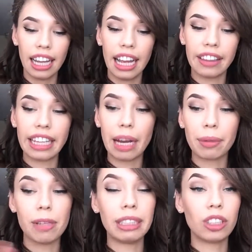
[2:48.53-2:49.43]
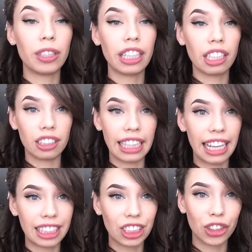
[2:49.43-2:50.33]
And then I'm going to be doing a little
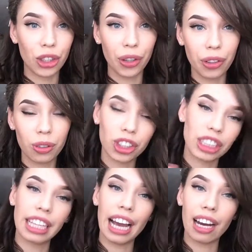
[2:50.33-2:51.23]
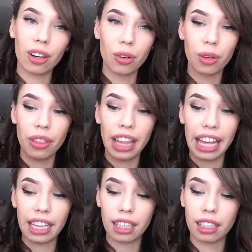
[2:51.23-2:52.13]
test to show you just how they